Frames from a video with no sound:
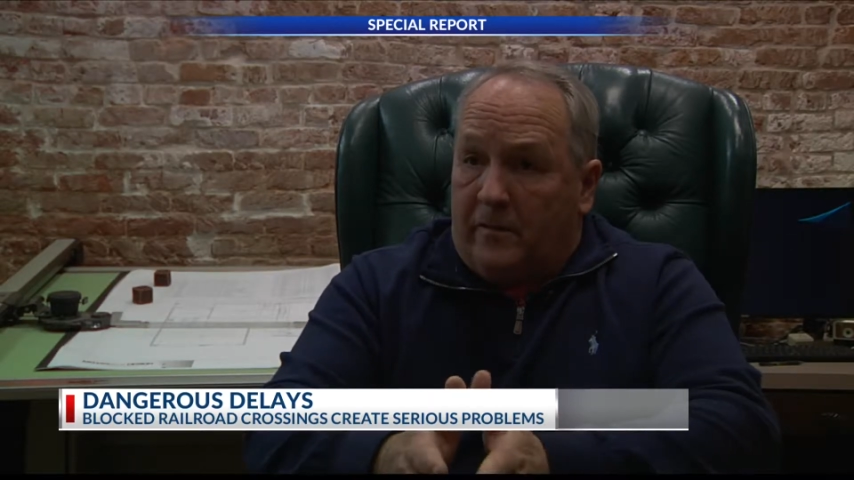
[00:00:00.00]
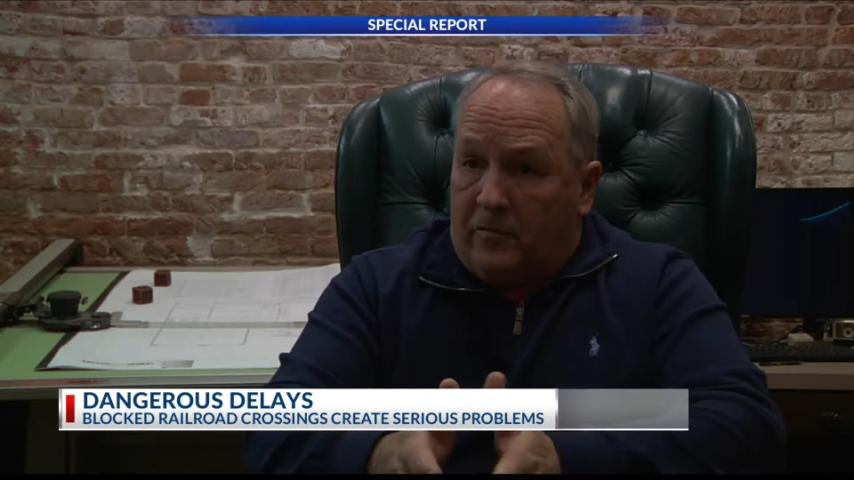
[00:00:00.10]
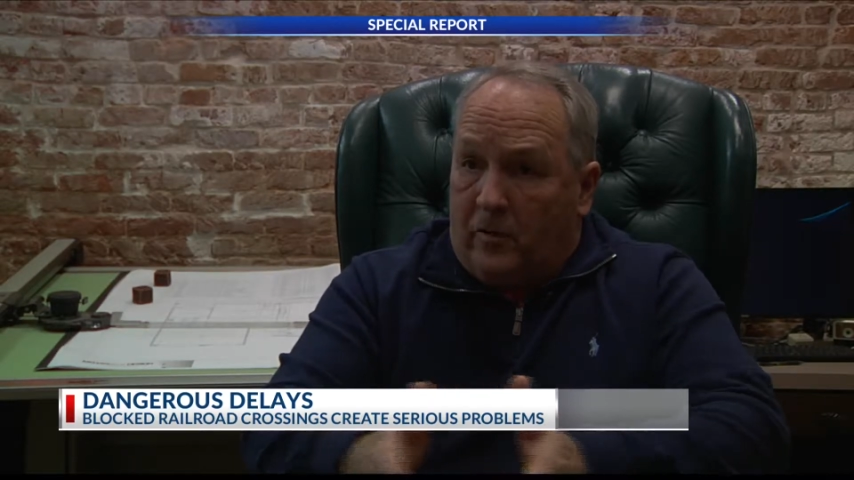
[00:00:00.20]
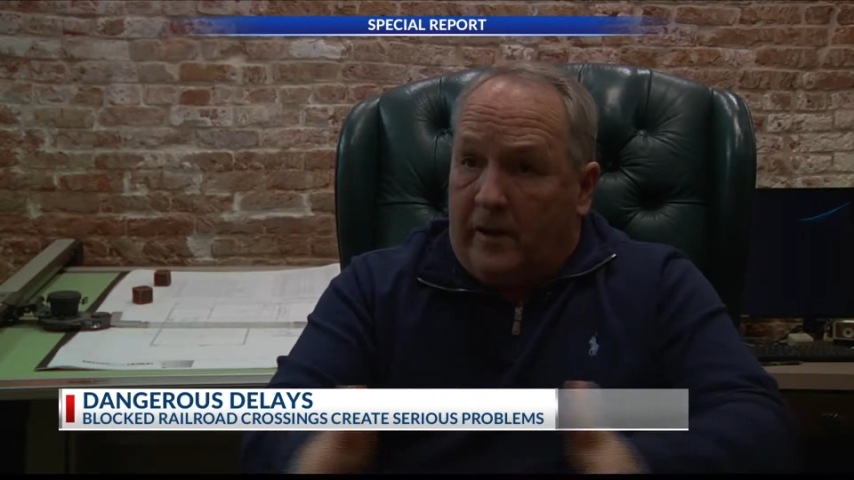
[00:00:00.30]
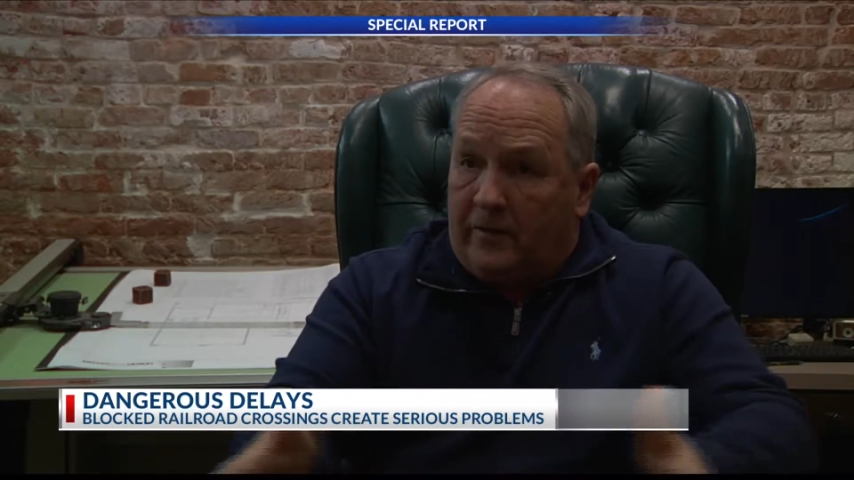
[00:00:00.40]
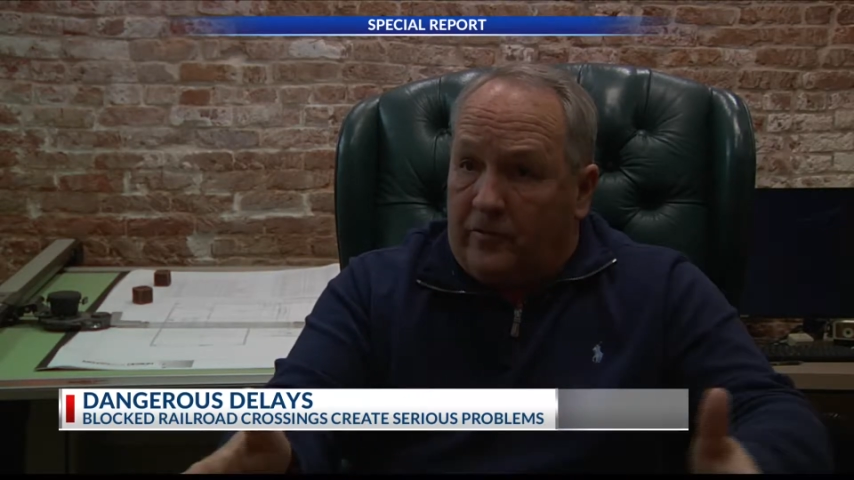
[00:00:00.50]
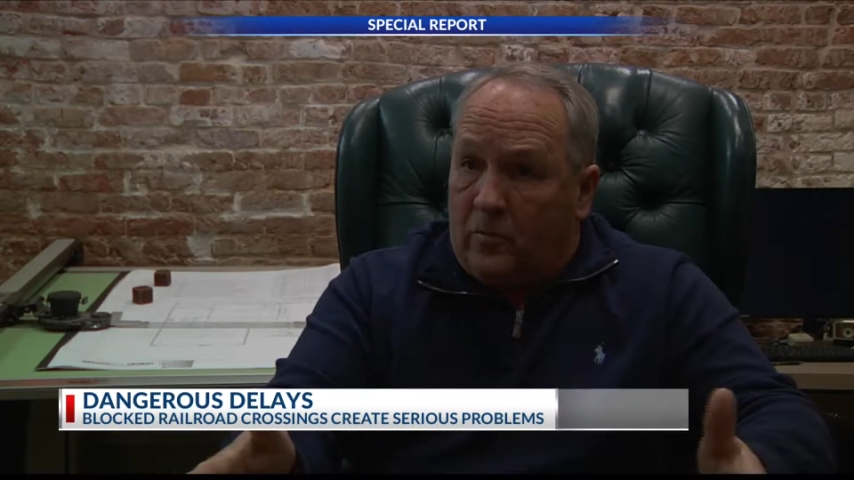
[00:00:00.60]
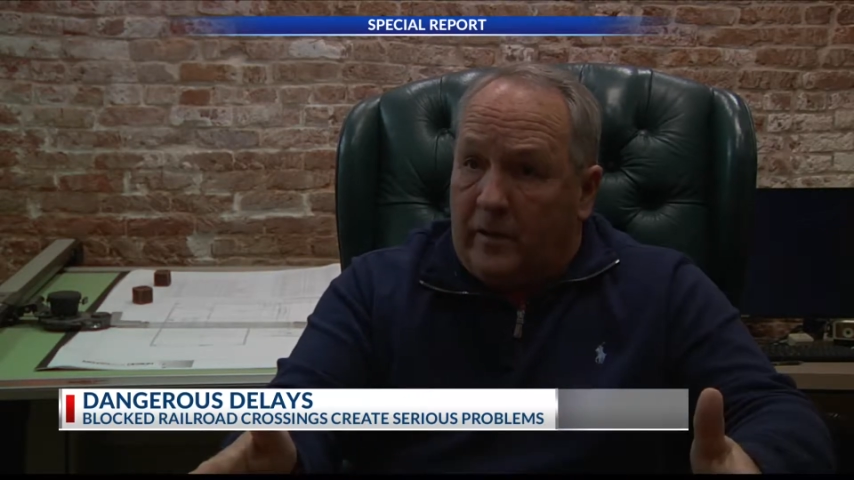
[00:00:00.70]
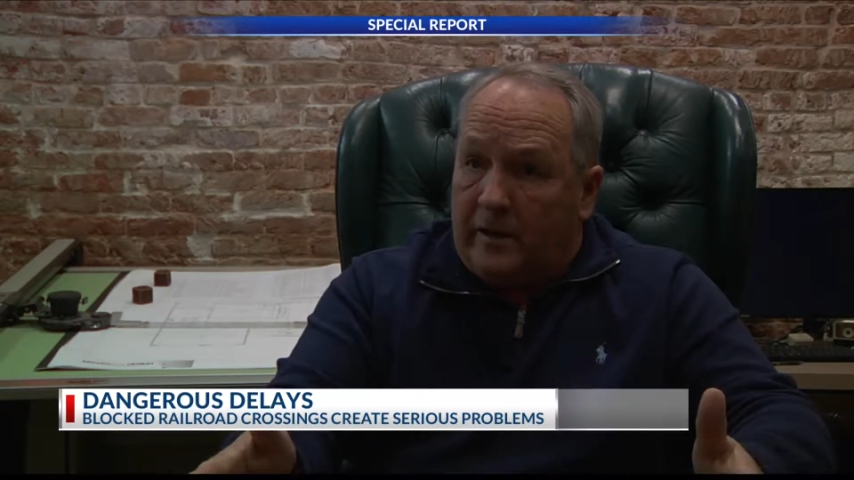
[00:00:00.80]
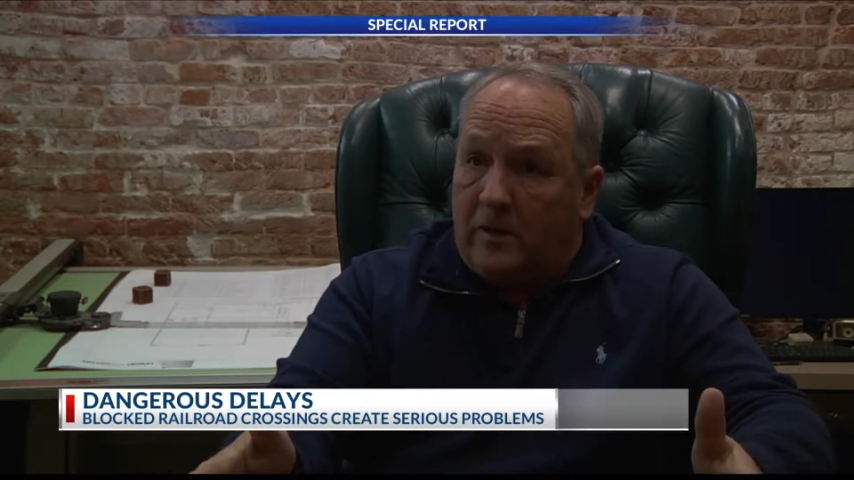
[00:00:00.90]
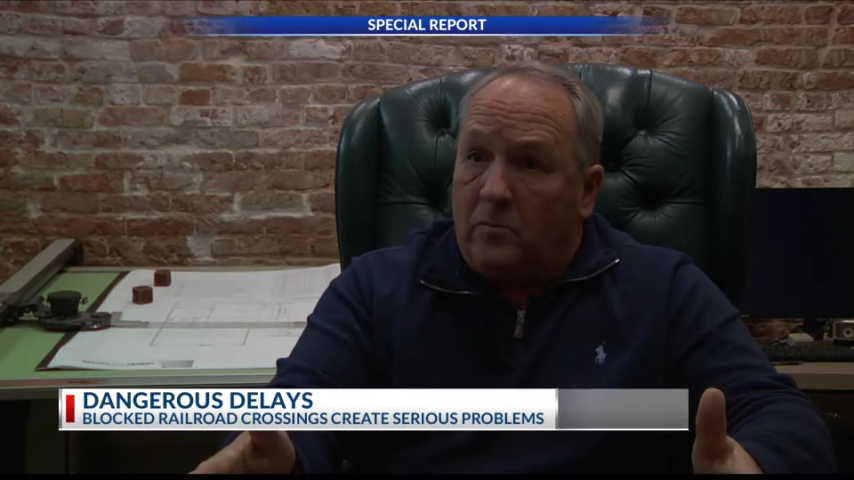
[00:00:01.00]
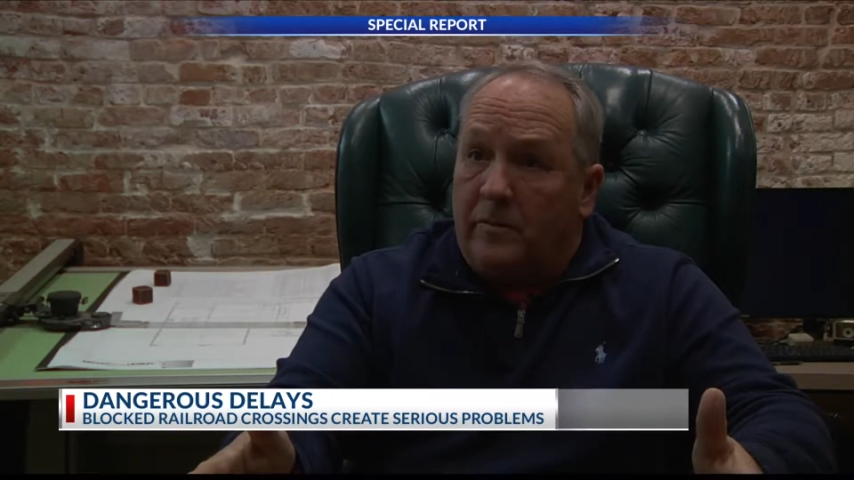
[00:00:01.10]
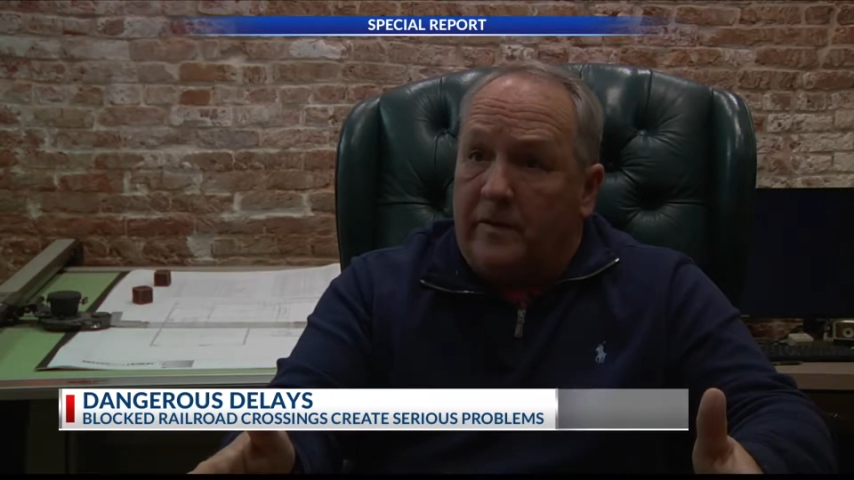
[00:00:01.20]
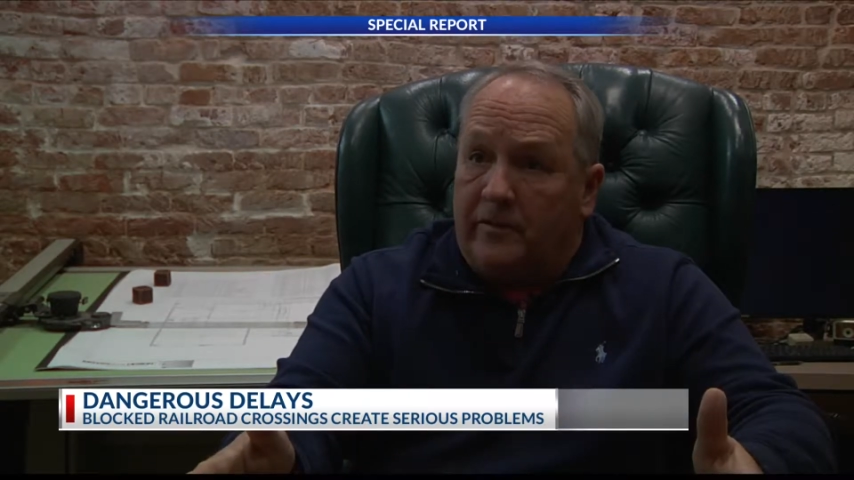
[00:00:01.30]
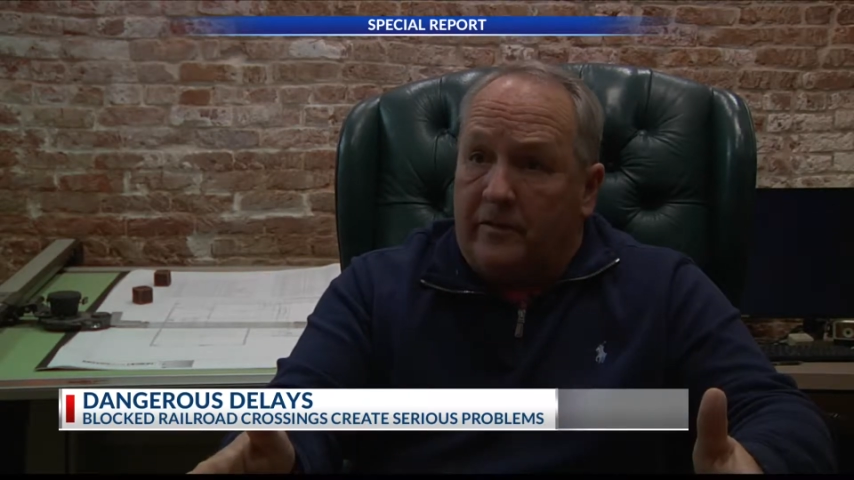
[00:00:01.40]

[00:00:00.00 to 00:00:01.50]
the trains so we can open these